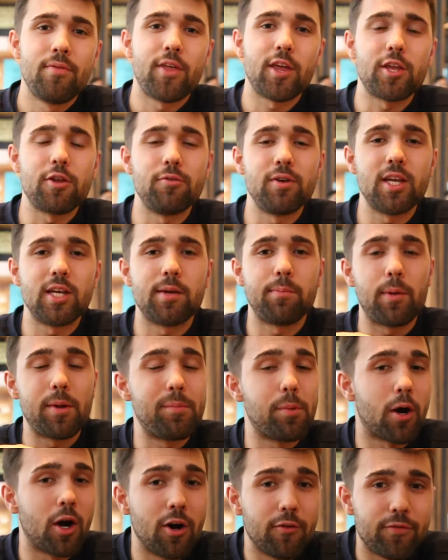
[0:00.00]
that you need to be
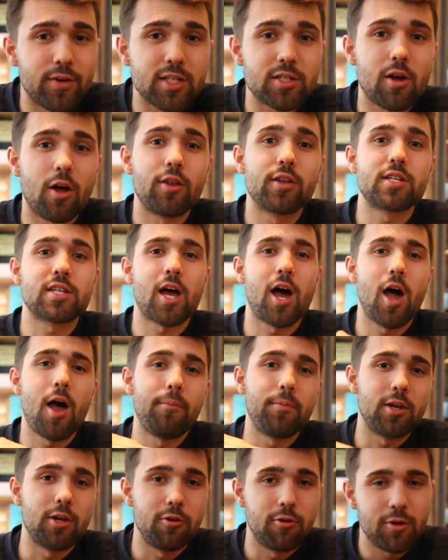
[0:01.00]
perfect all the
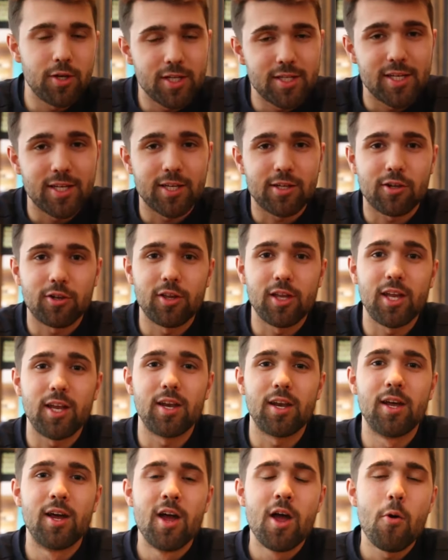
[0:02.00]
time and you need to eat clean,
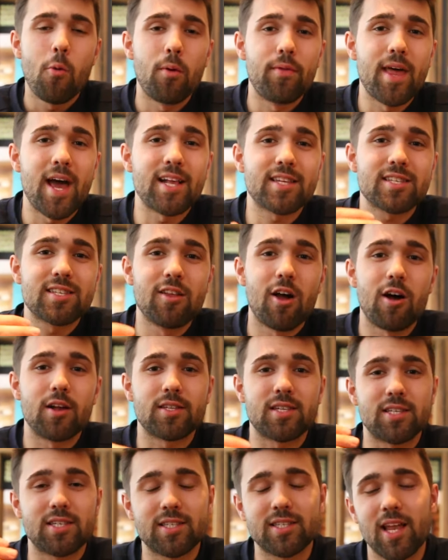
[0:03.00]
and that's
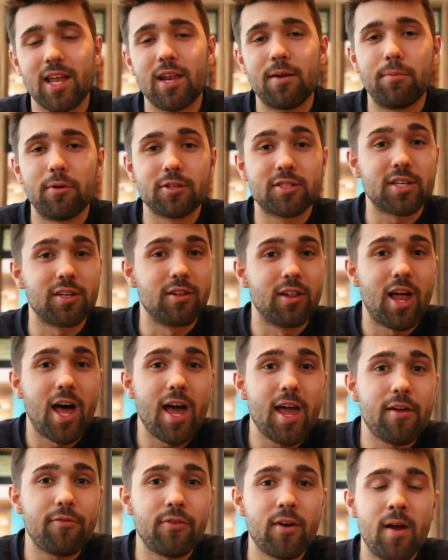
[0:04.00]
not sustainable to
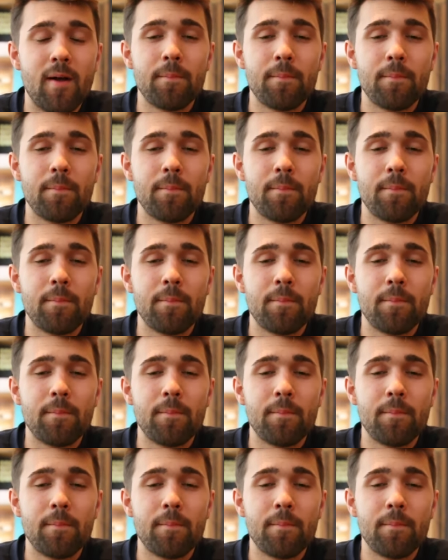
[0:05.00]
life.